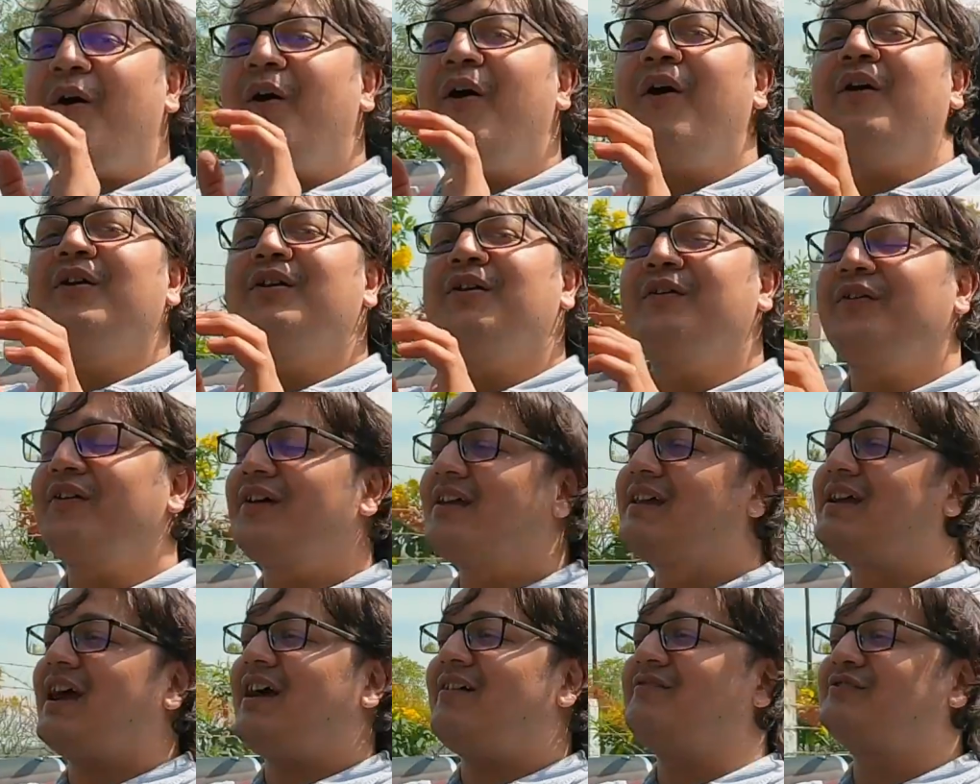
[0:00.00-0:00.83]
all you
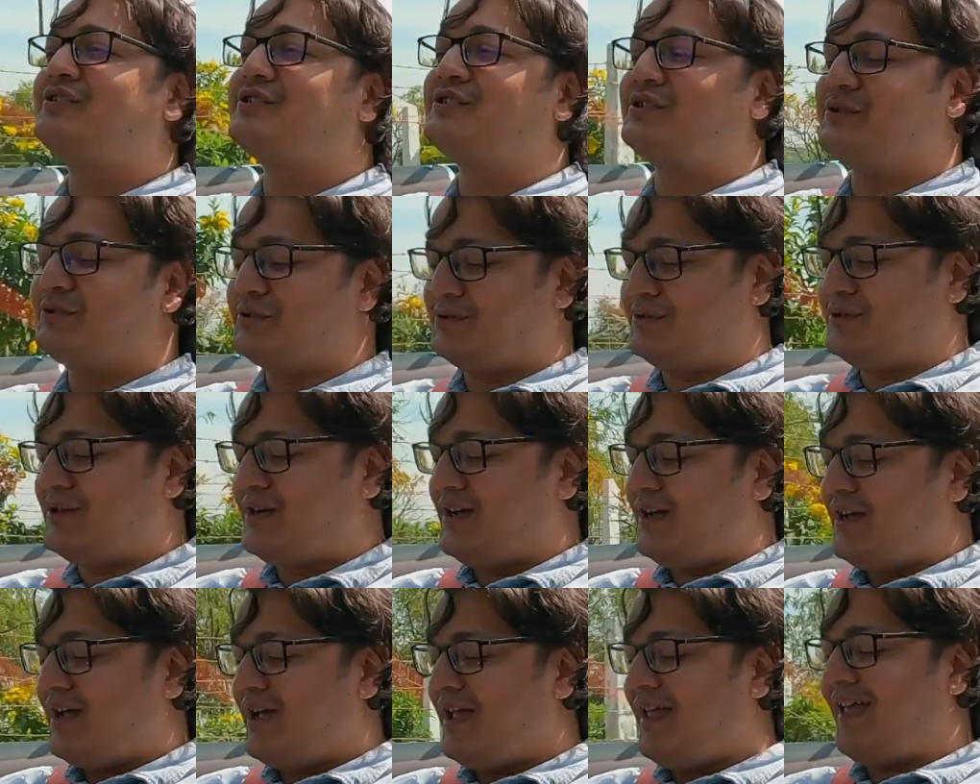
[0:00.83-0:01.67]
really have to do
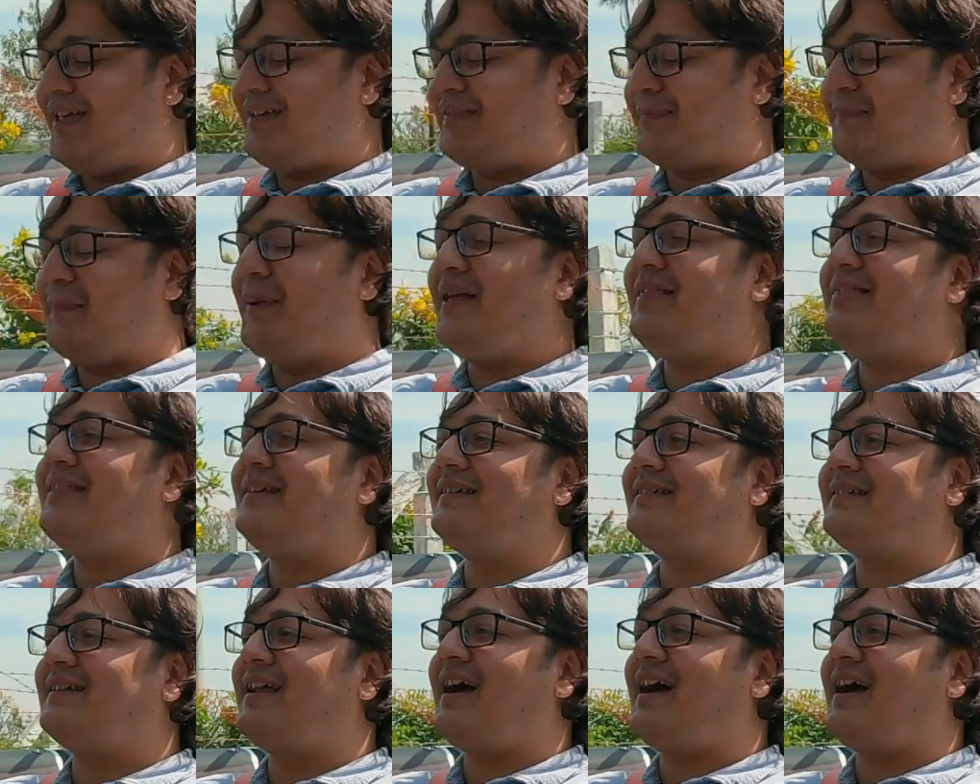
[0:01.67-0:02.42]
is spin this